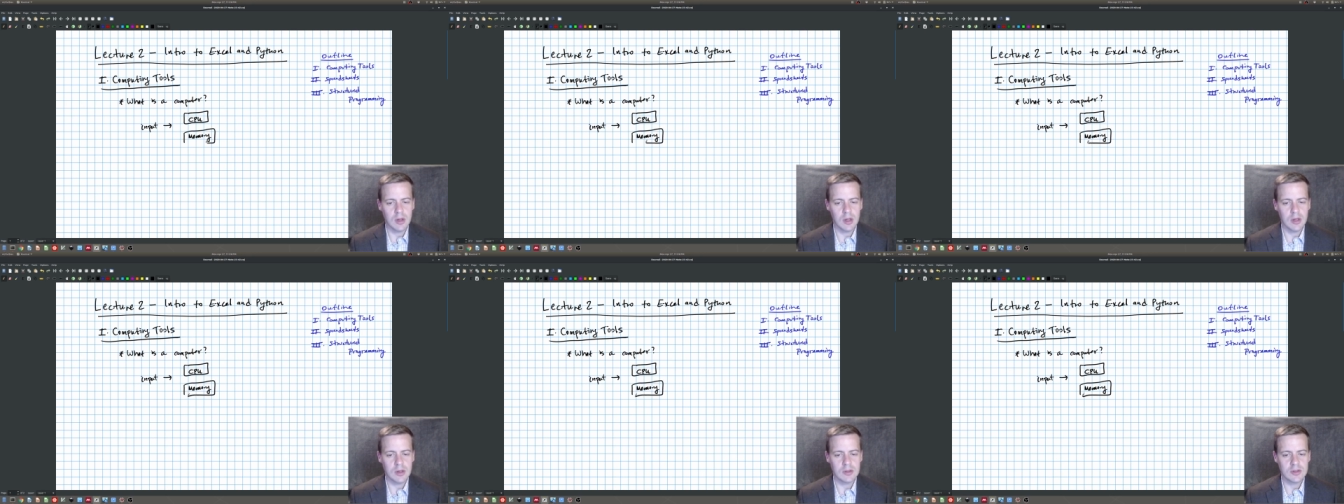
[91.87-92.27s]

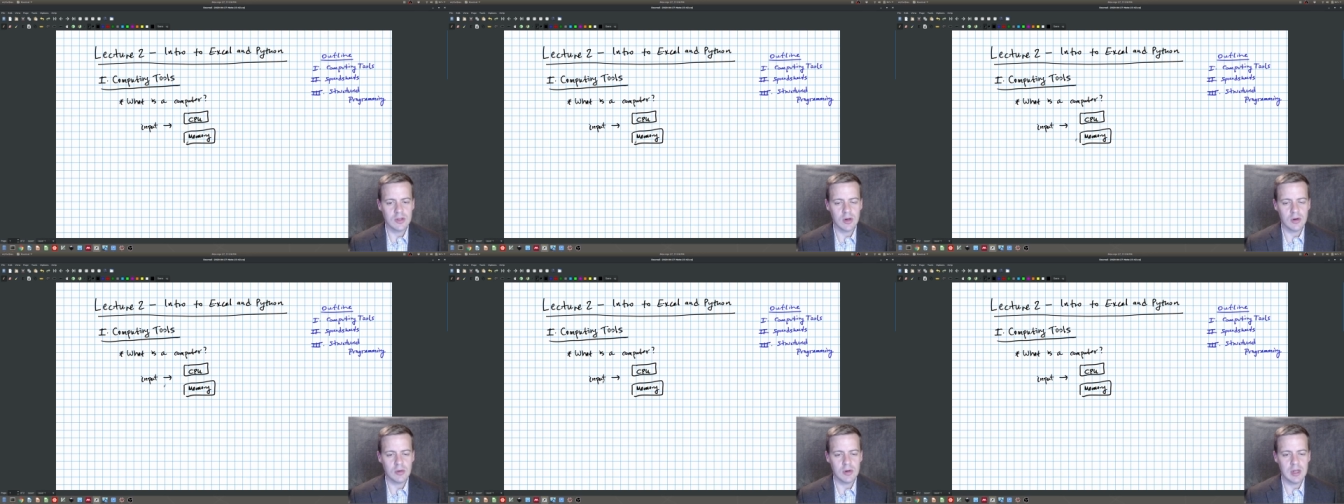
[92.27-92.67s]

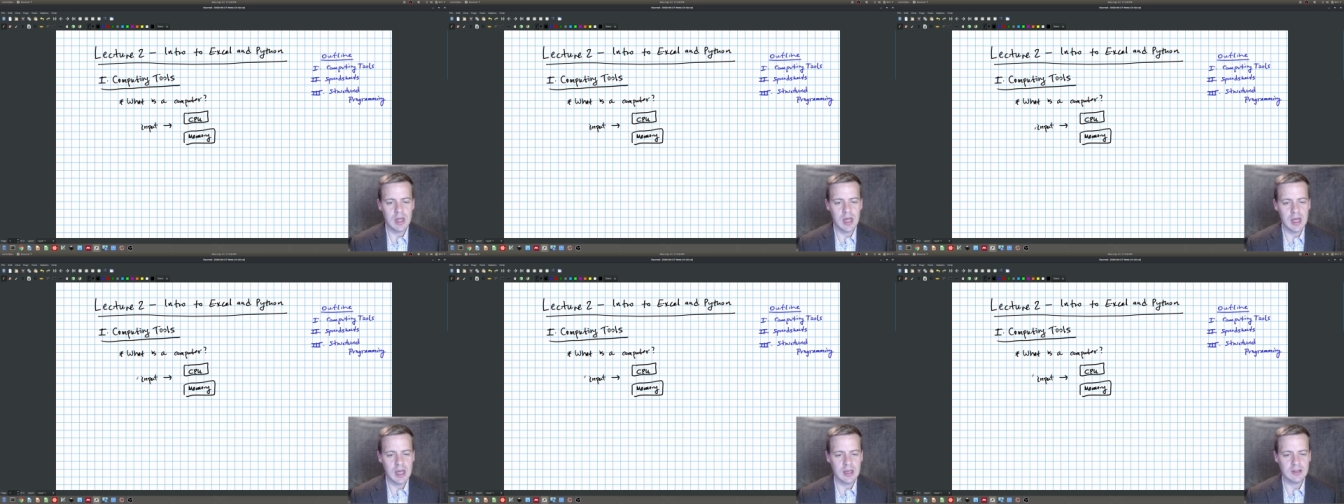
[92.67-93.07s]
So it
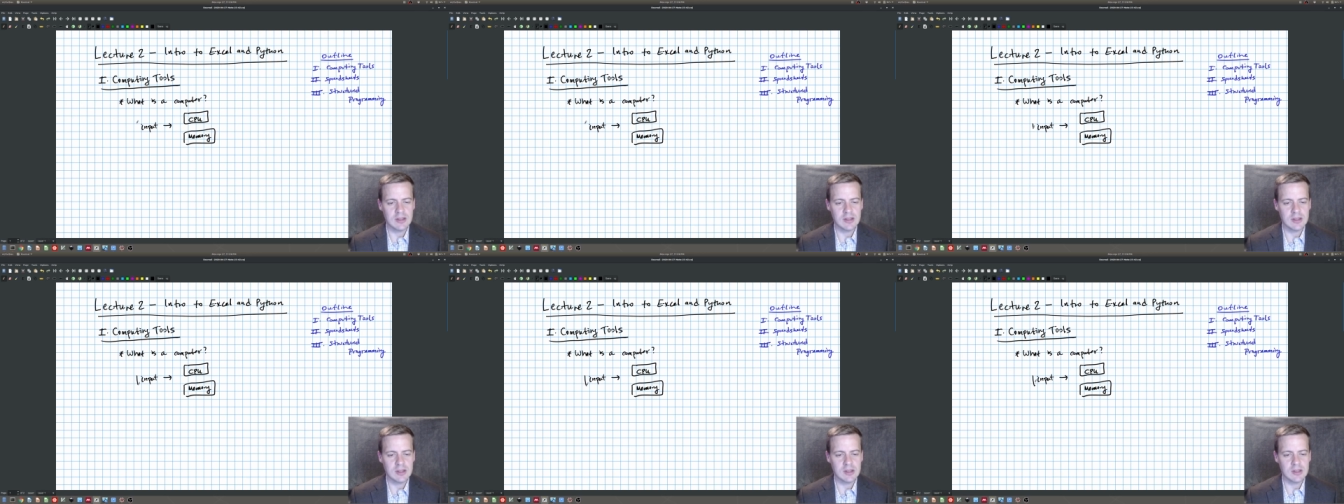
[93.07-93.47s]
has
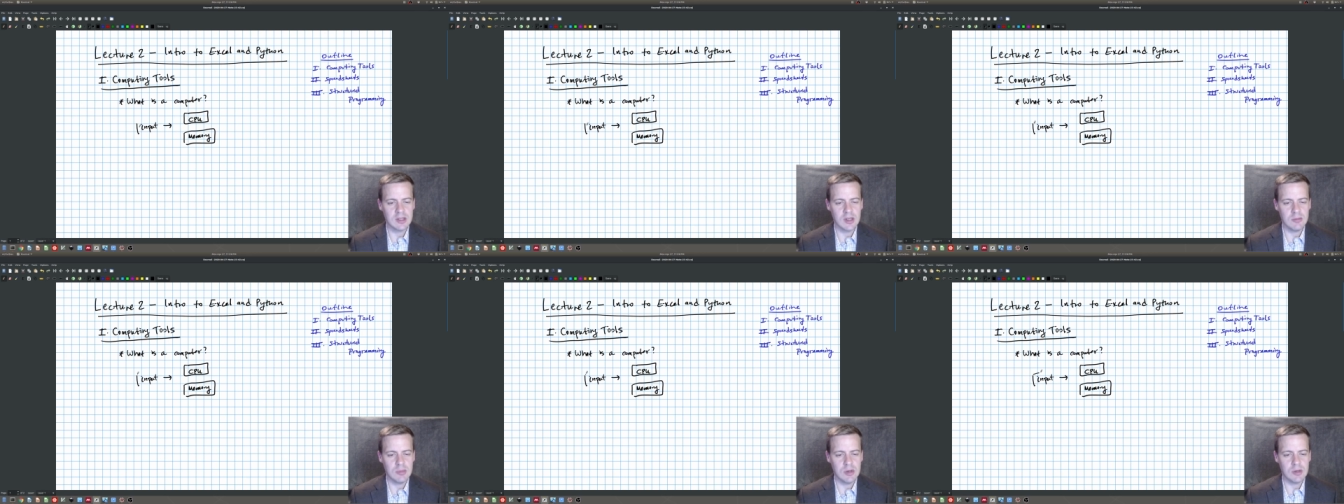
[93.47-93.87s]

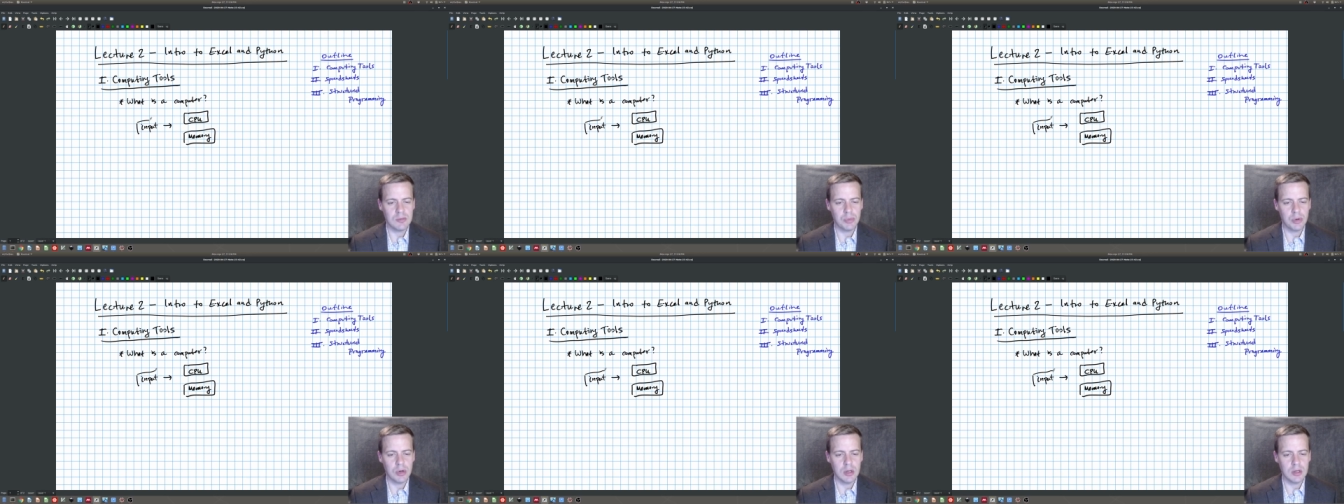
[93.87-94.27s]
some
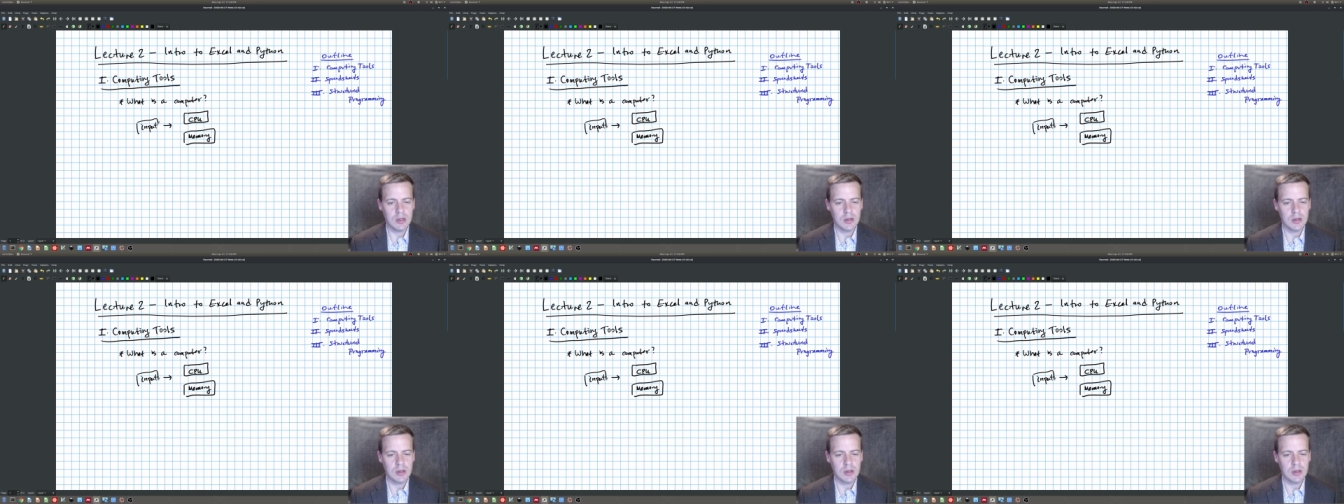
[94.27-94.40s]
input,